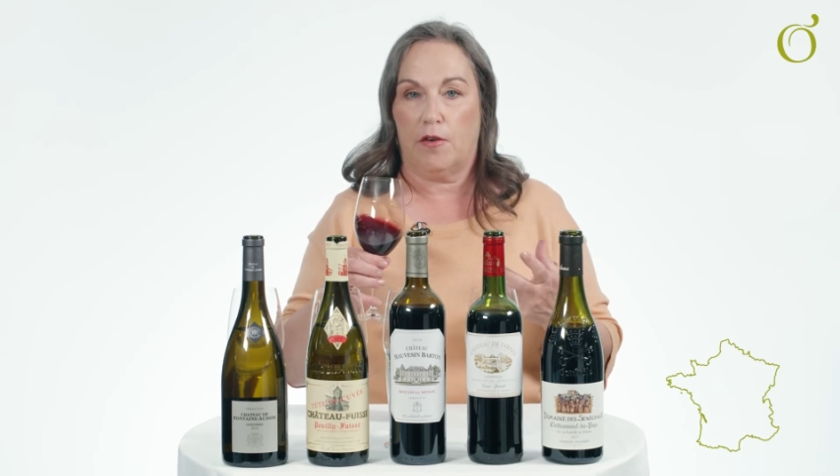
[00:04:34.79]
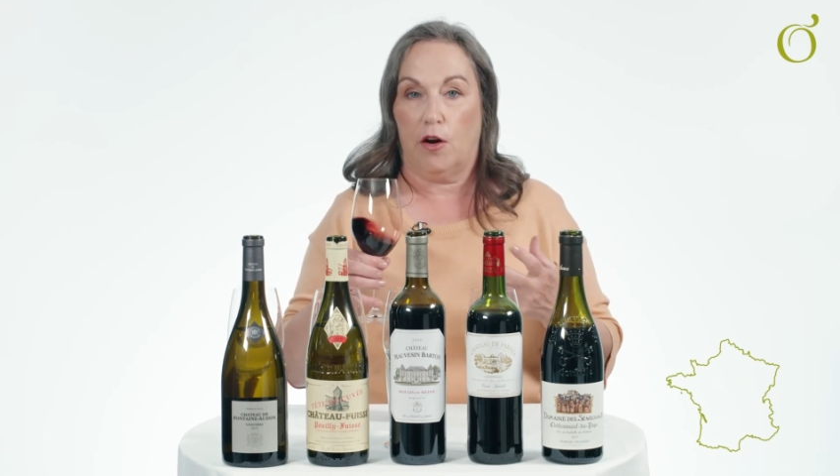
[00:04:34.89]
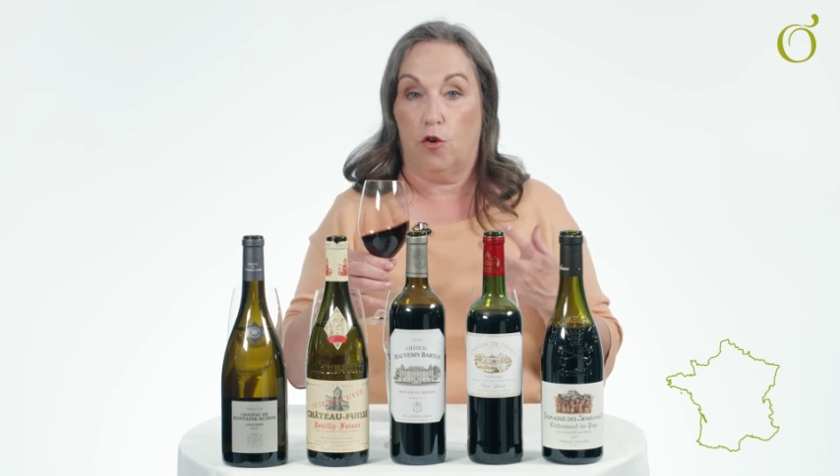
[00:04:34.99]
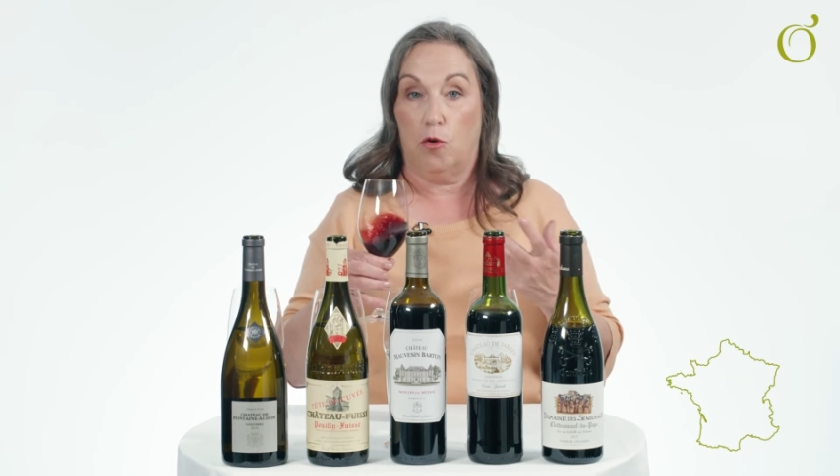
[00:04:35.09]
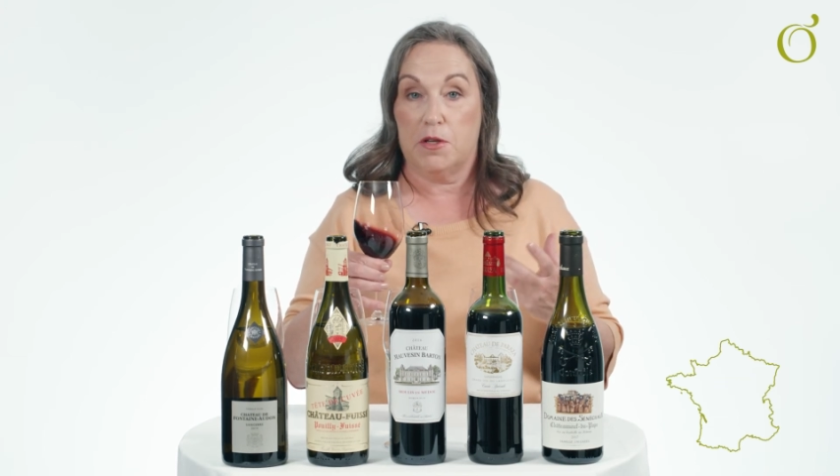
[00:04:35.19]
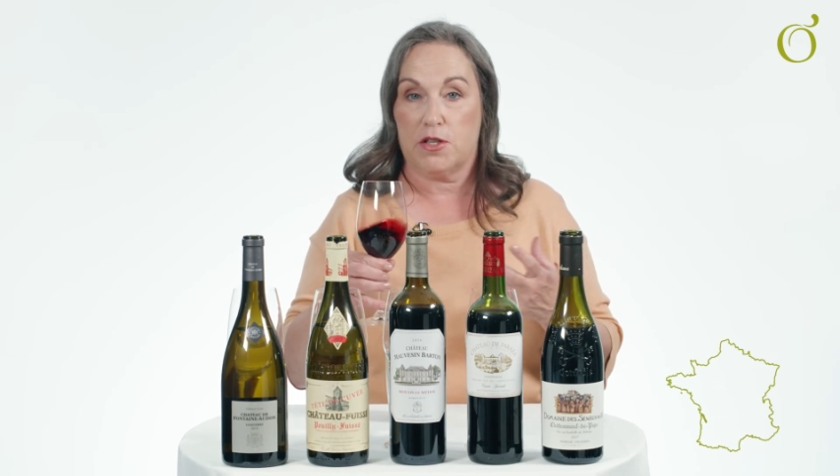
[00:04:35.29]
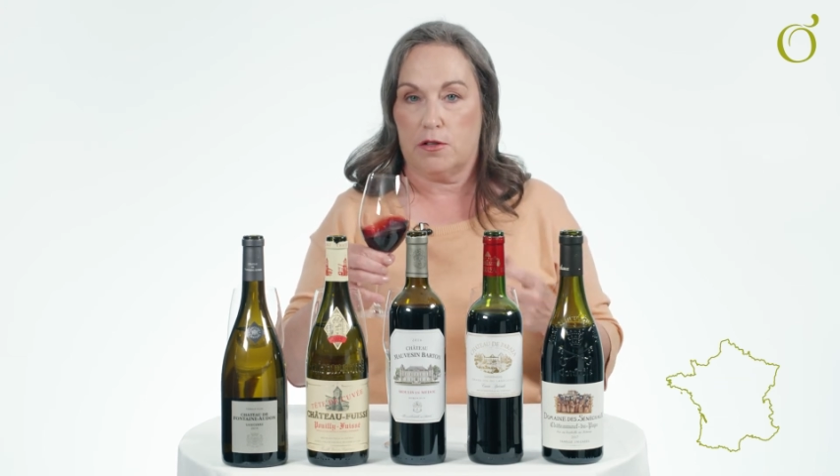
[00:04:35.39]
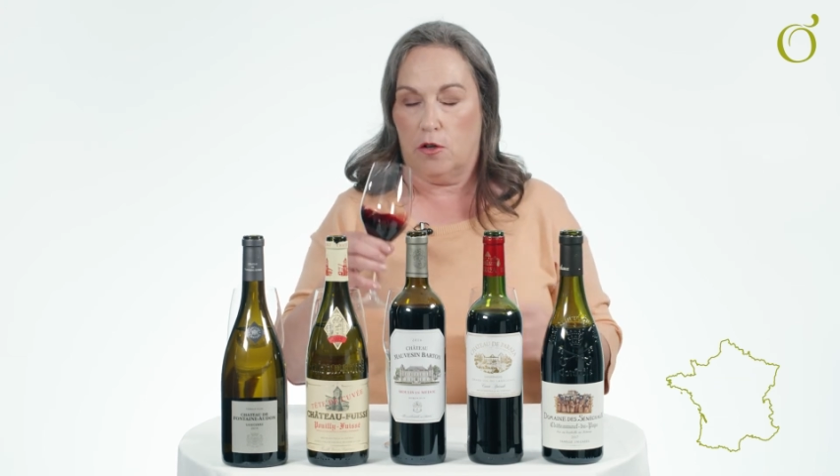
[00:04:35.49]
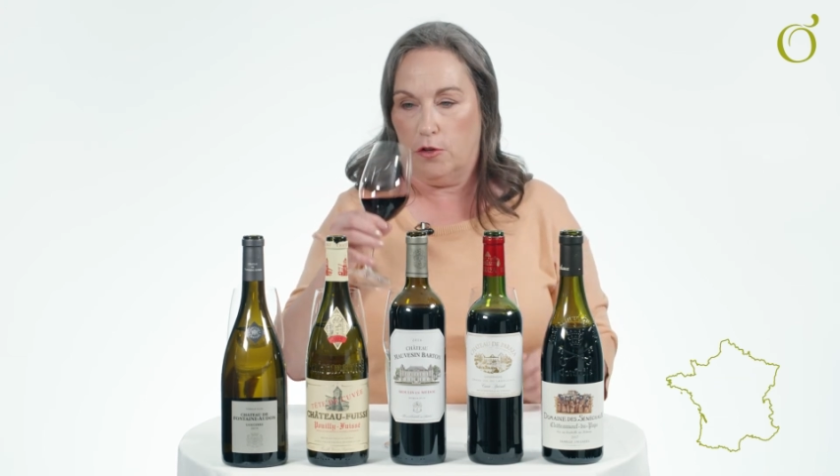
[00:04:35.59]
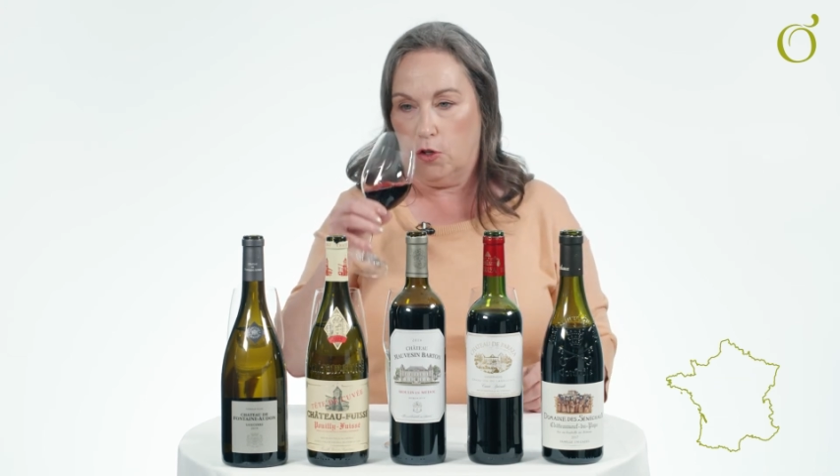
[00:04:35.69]
aromas
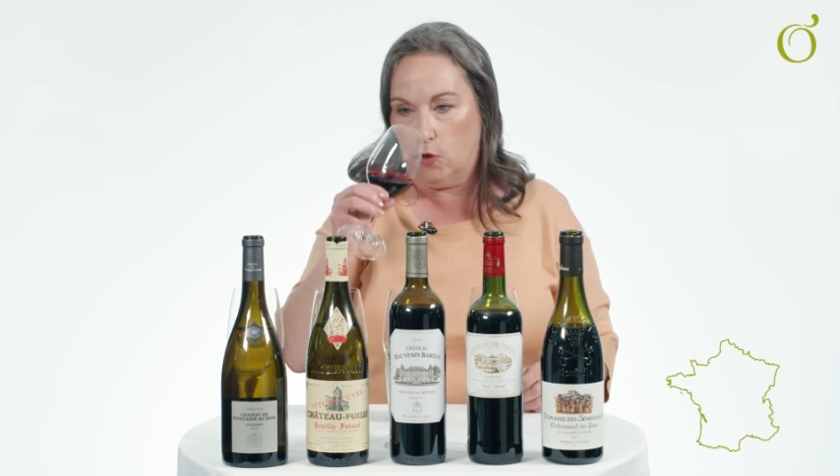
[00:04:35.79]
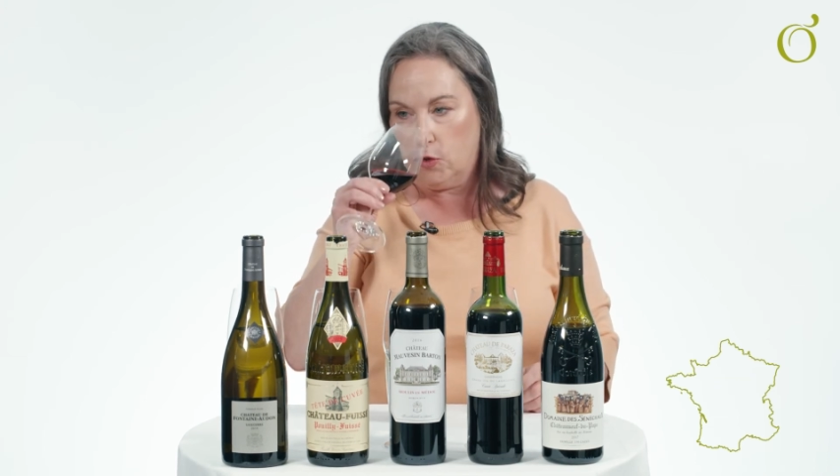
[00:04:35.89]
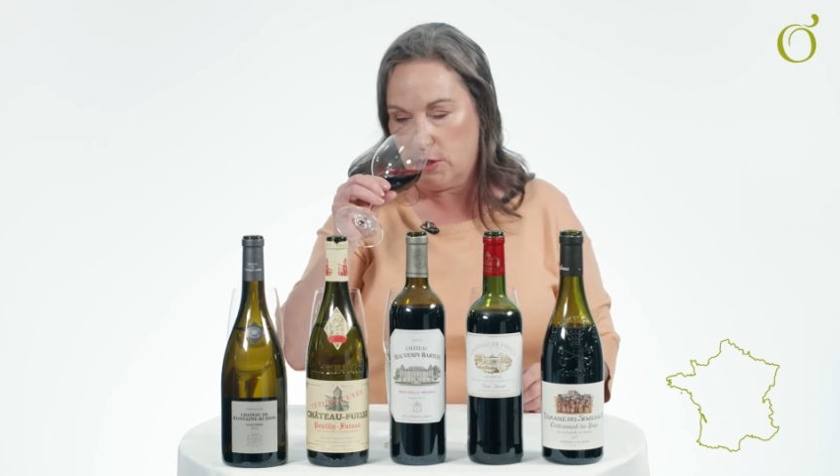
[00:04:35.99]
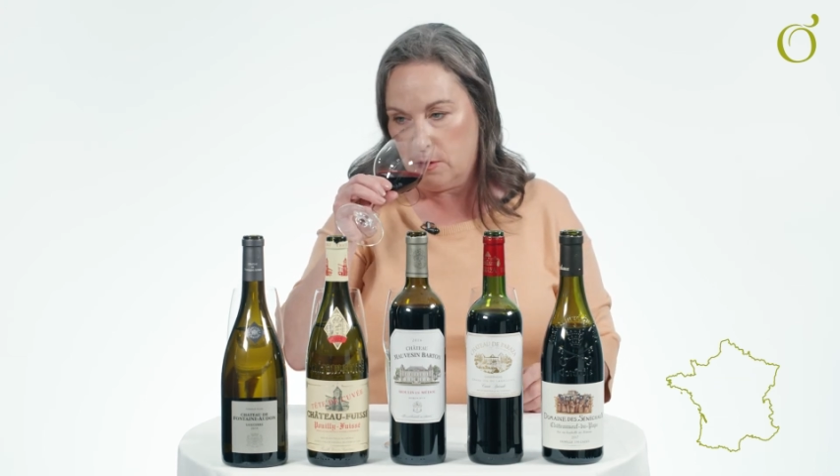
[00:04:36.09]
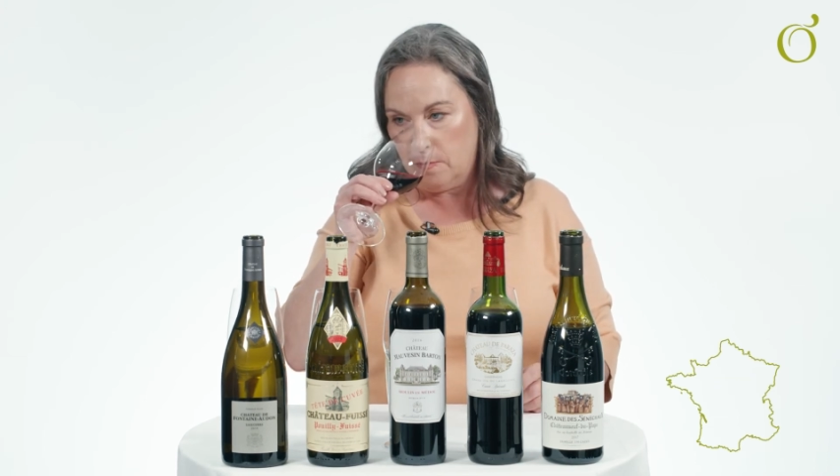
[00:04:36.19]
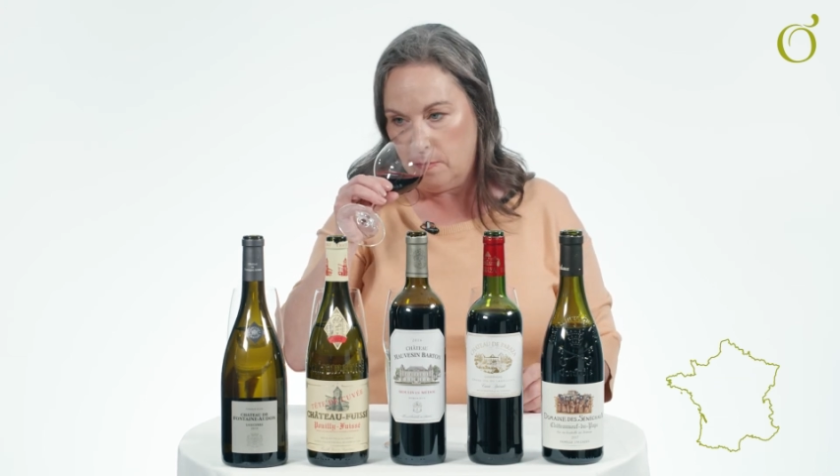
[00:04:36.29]
on the nose.